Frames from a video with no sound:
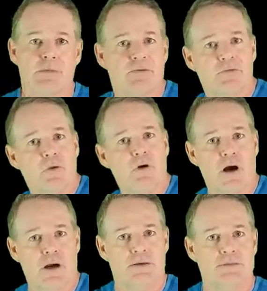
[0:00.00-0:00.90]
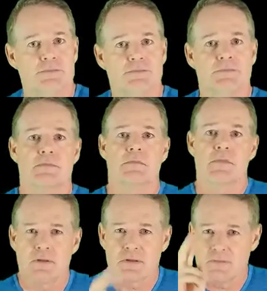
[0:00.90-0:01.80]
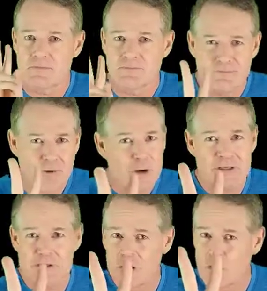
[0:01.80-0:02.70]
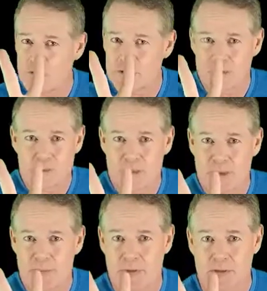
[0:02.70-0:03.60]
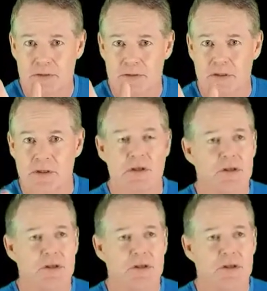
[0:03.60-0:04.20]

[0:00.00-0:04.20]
Number 4, focus on only 2 people.